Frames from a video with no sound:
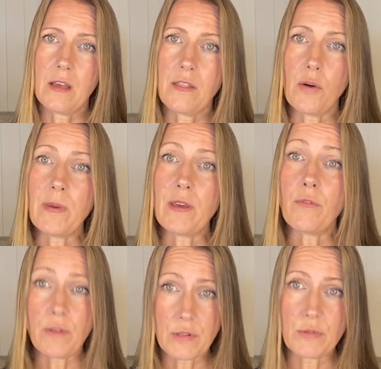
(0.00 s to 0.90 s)
There'll be a
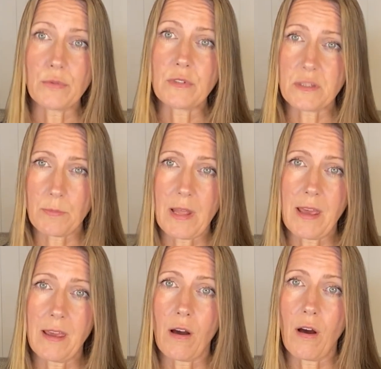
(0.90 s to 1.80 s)
visual
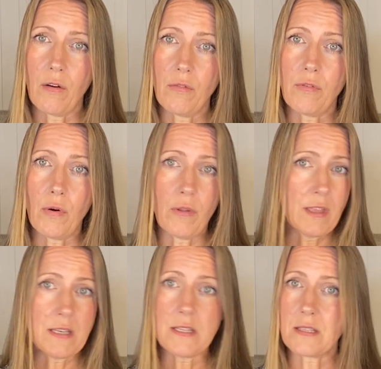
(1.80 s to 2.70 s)
display of
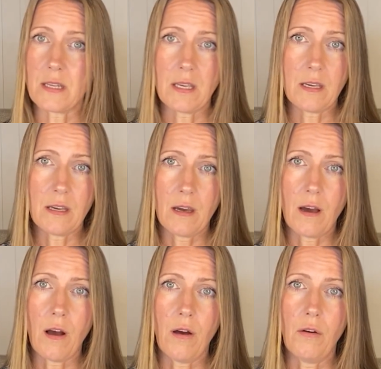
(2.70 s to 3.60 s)
authenticity,
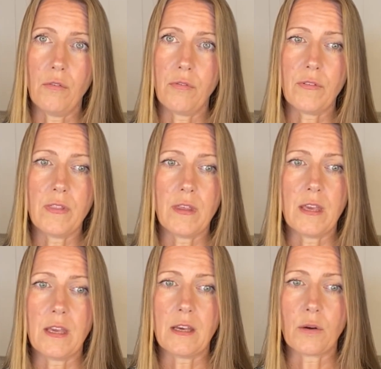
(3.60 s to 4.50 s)
of
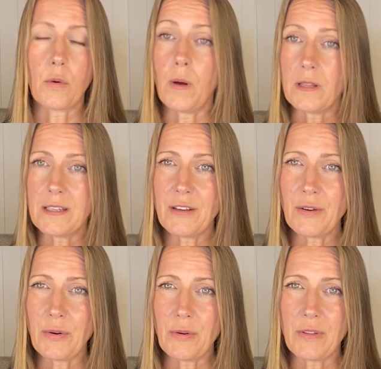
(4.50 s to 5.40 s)
the quality
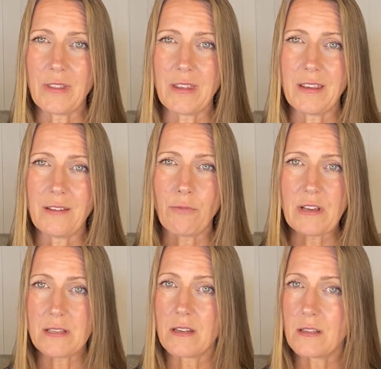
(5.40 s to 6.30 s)
or the
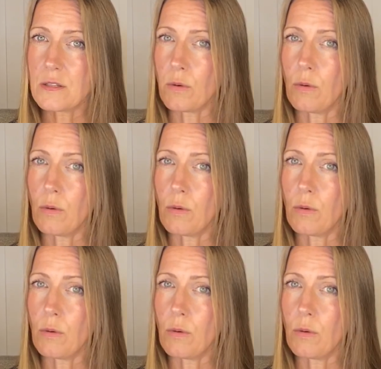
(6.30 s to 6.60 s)
resonance